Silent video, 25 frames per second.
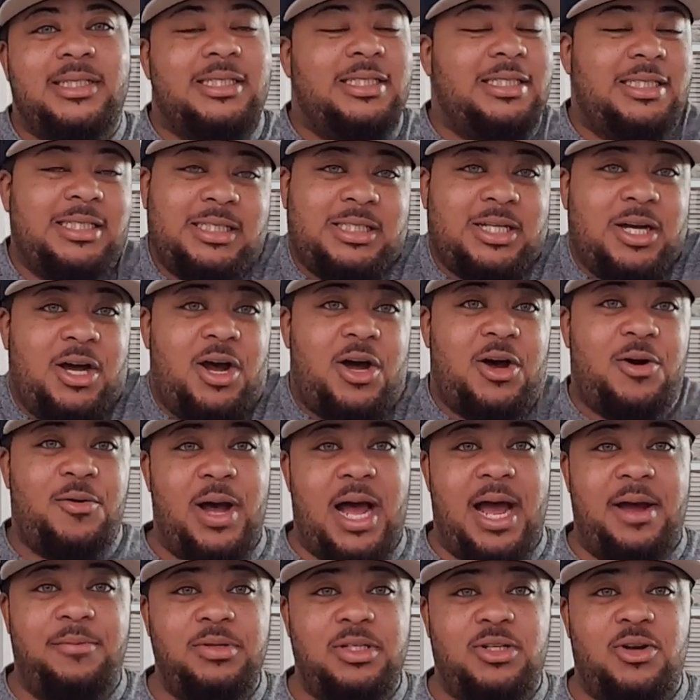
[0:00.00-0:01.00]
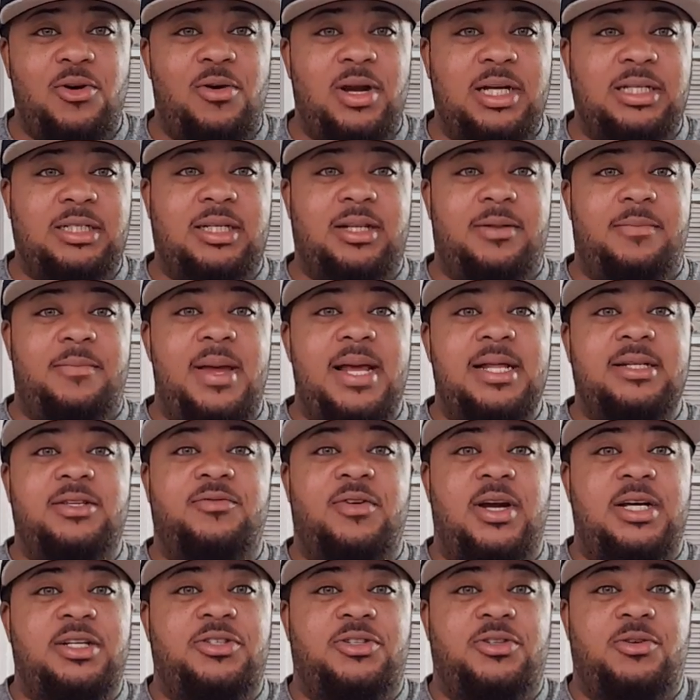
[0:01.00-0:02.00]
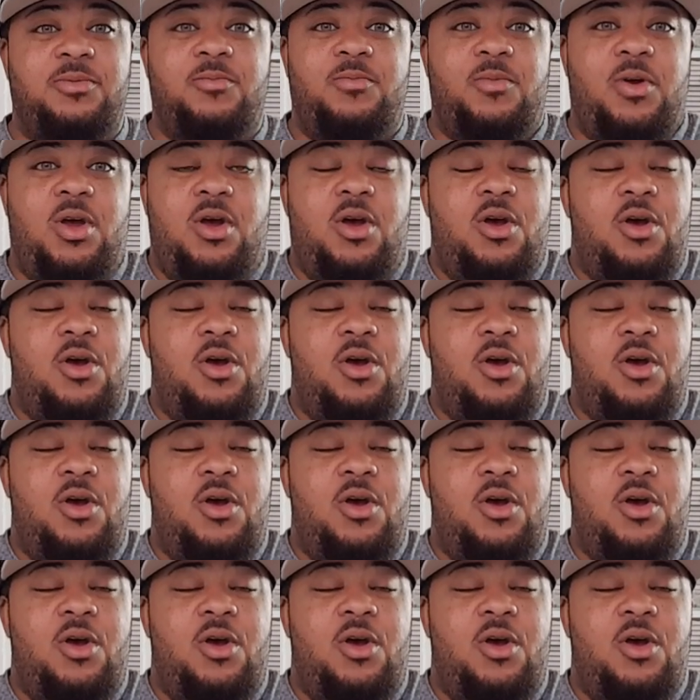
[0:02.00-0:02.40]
Just go. I was going to the men's restroom